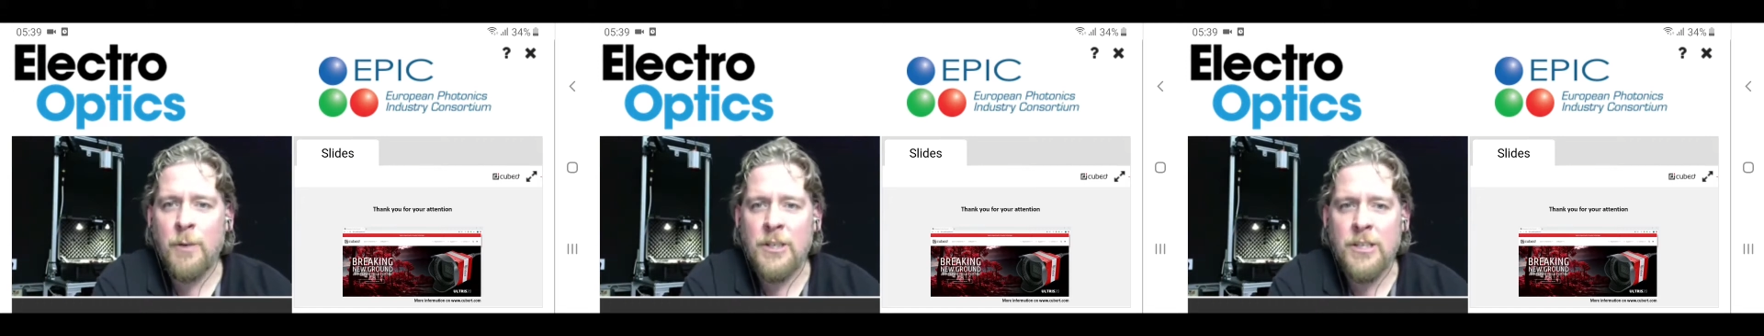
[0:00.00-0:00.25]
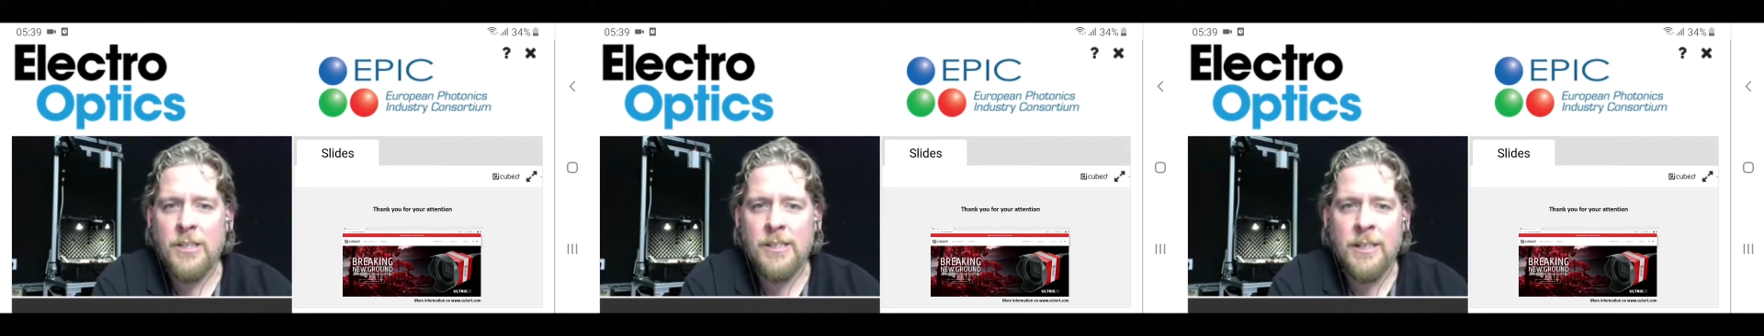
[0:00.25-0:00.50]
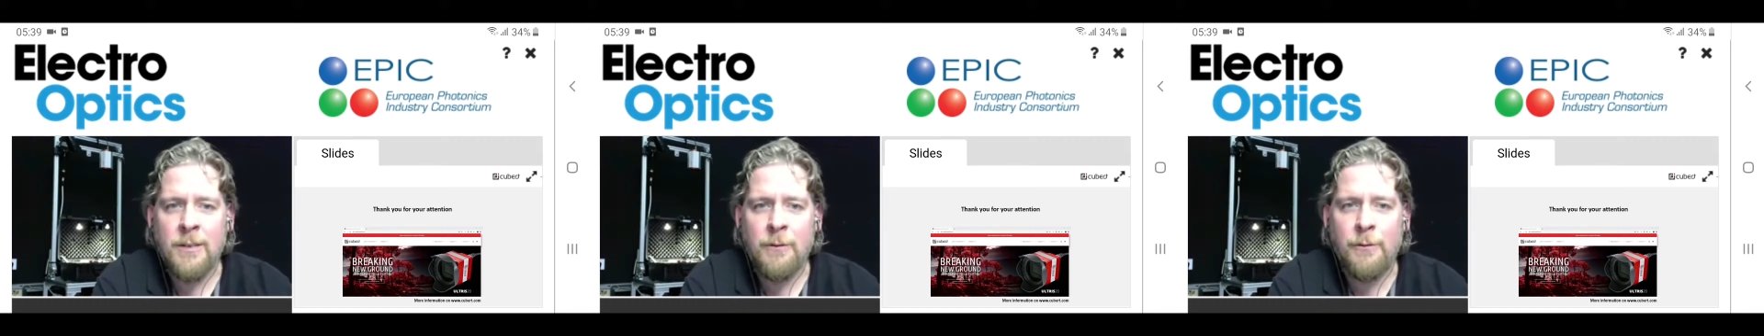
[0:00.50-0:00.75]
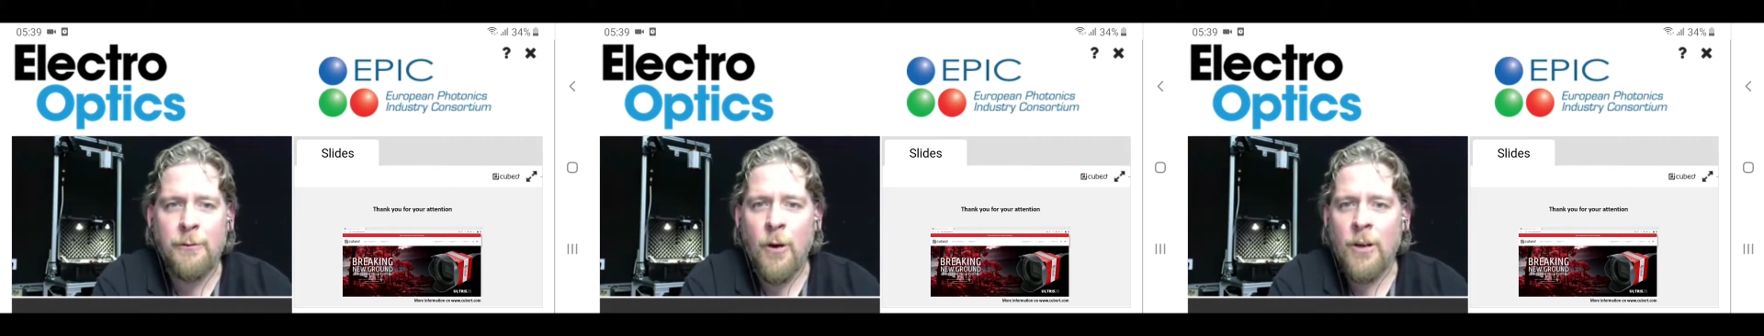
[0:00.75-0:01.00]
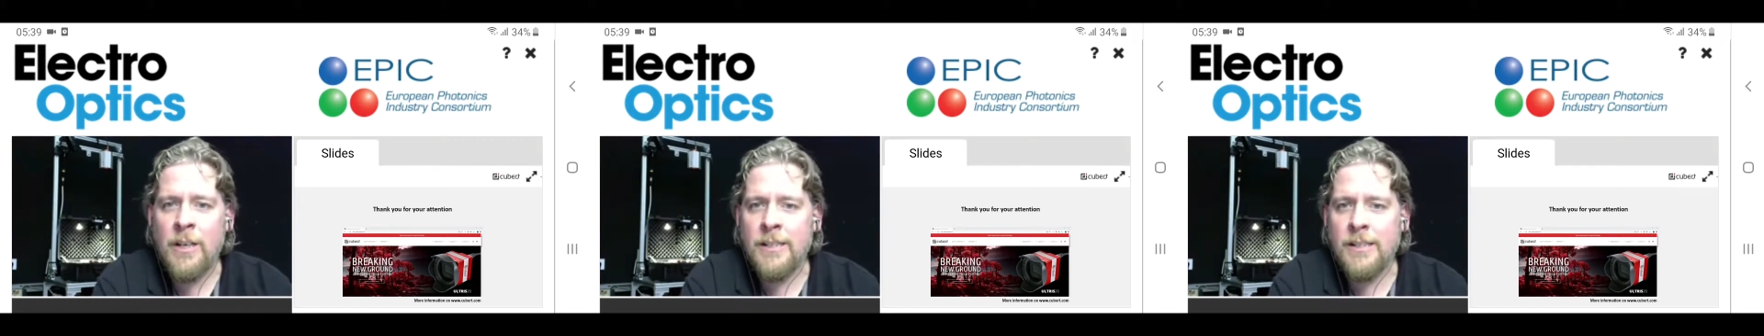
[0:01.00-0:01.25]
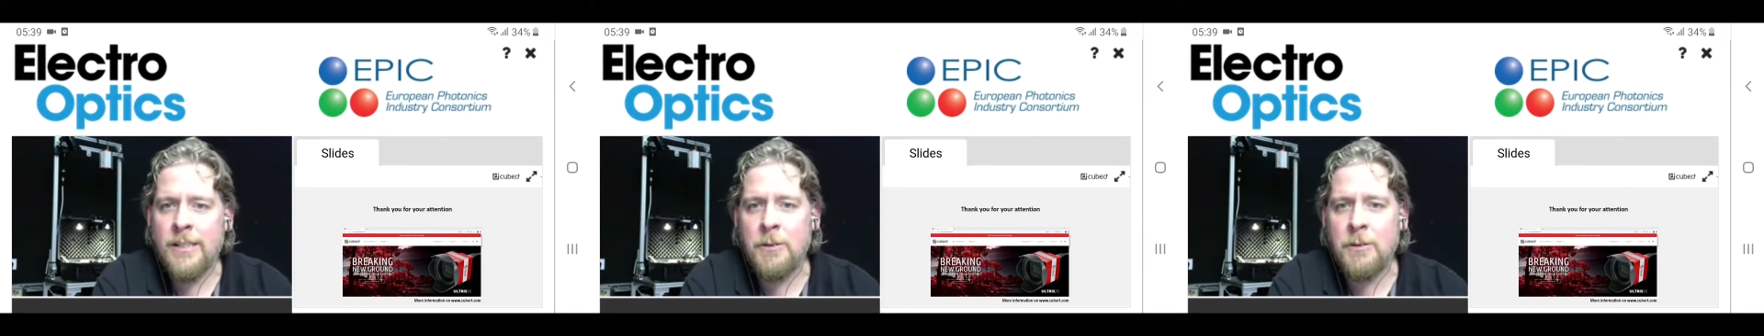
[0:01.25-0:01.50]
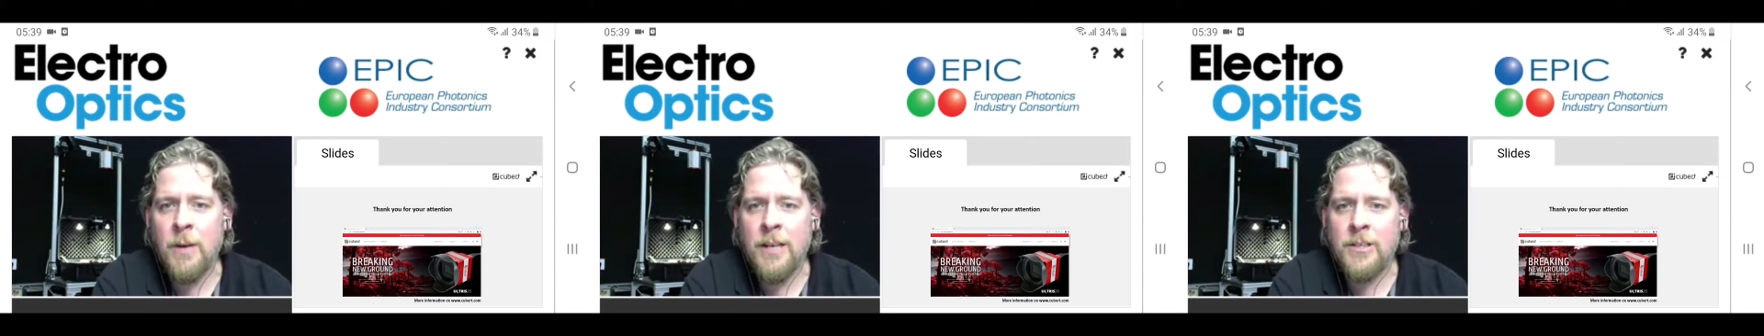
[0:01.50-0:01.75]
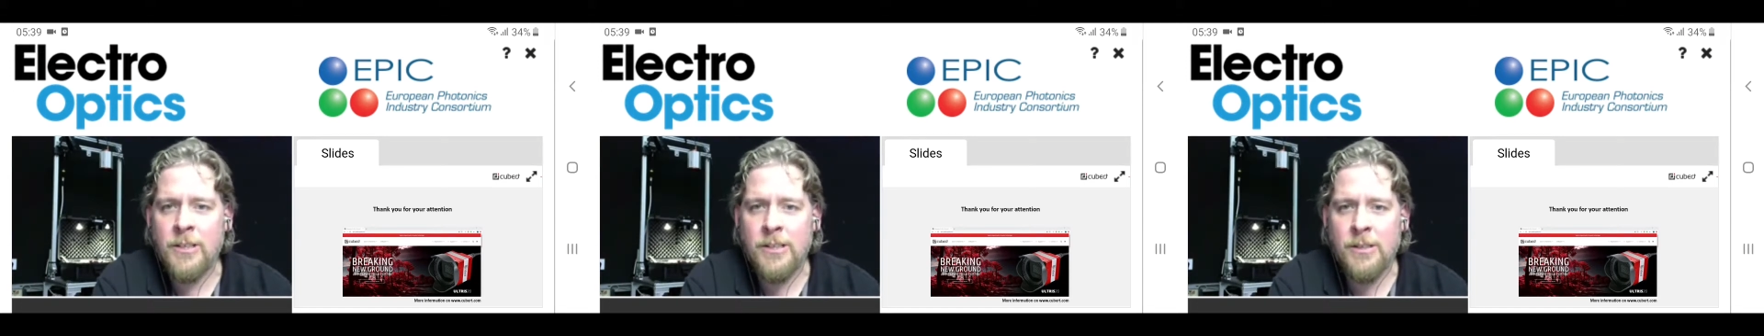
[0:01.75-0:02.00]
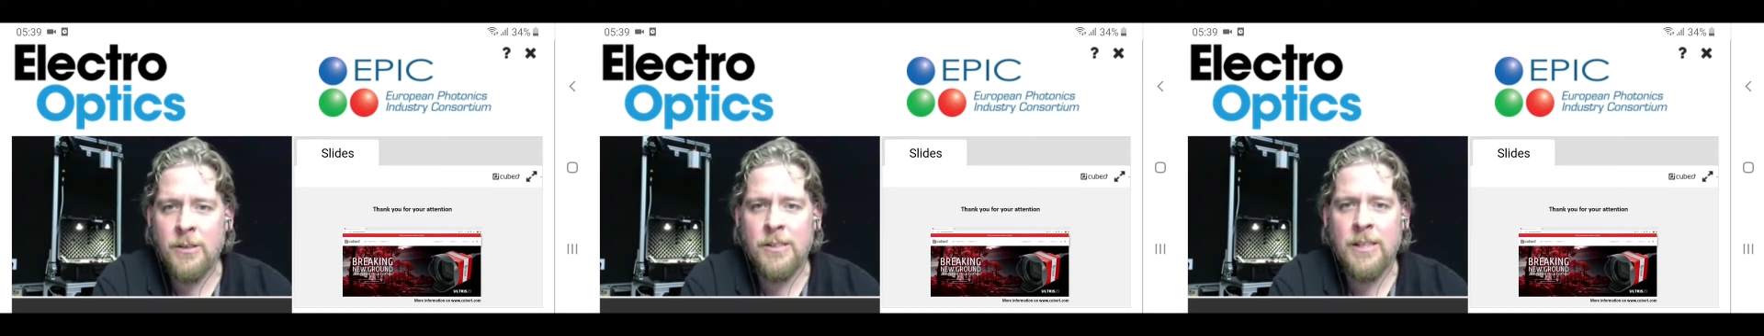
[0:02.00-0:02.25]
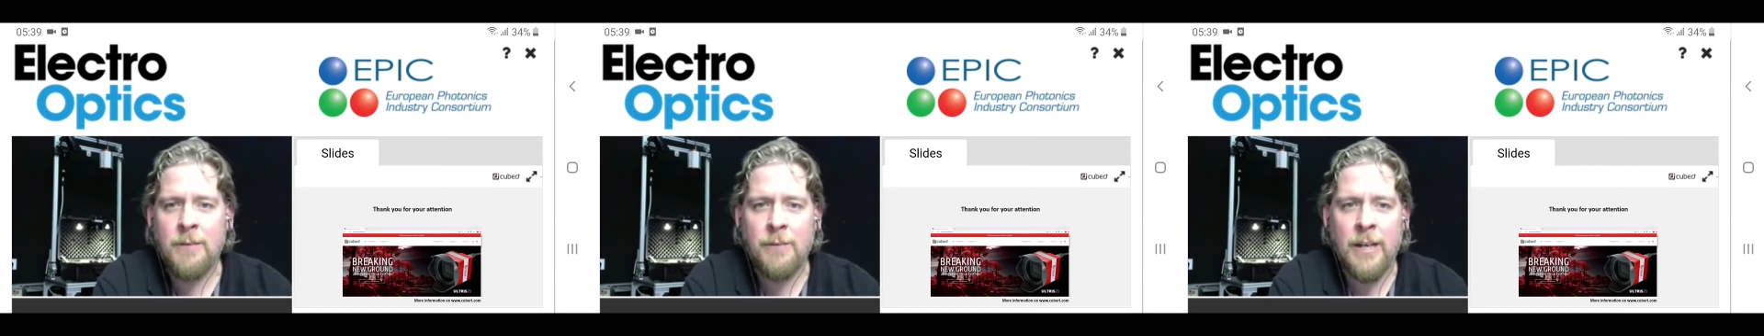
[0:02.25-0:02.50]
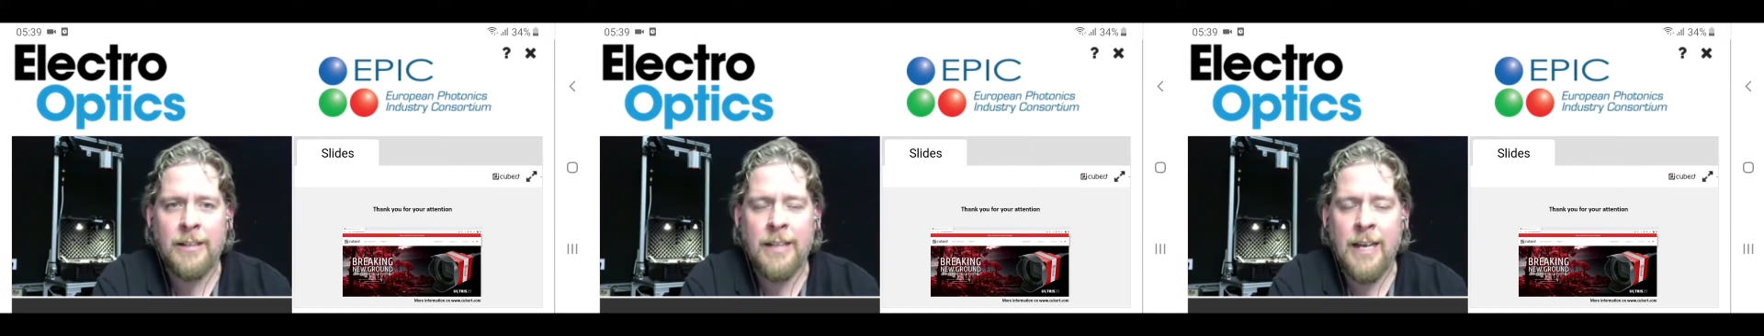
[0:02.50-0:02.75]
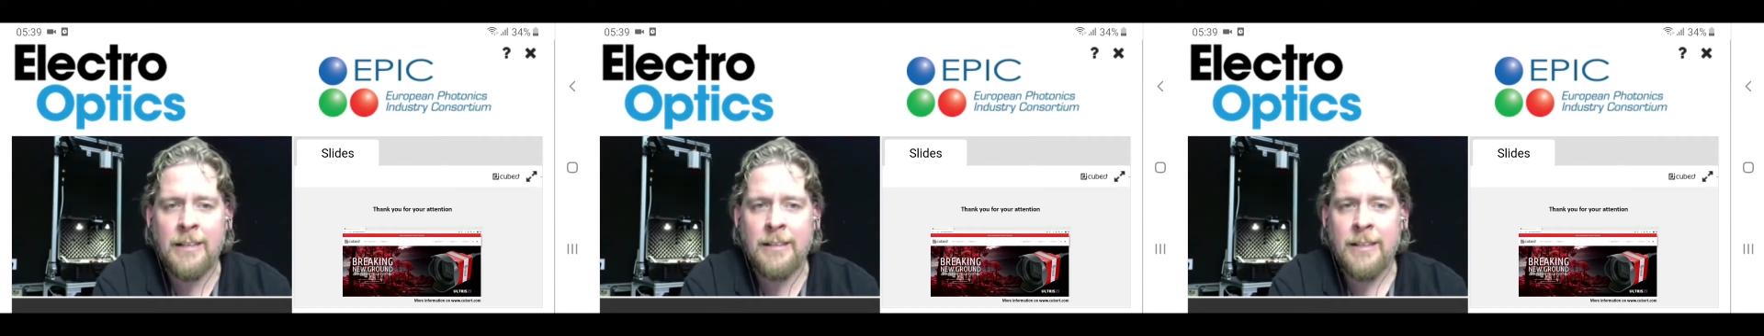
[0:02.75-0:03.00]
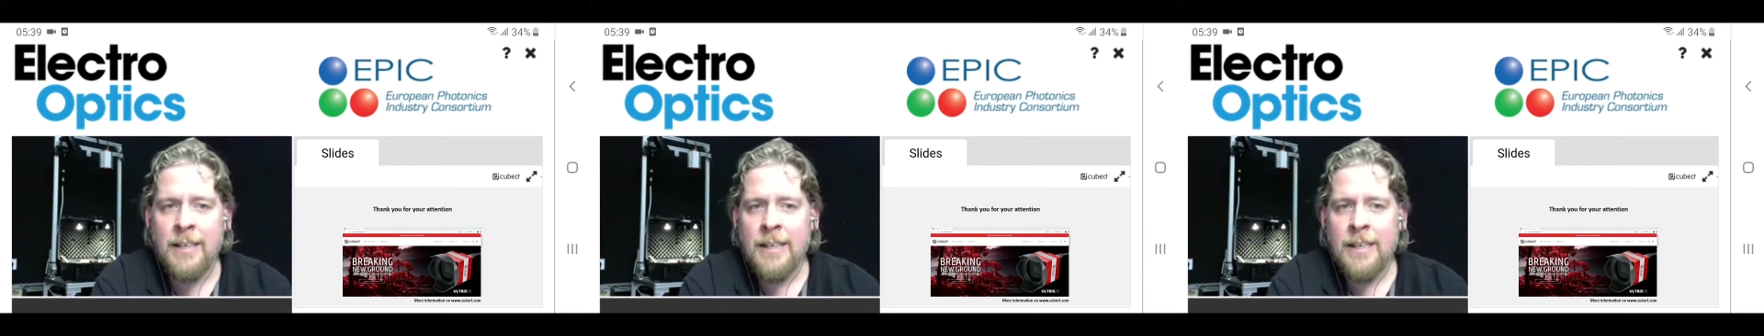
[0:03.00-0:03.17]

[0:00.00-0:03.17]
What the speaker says: which is in falling situations or stuff like that,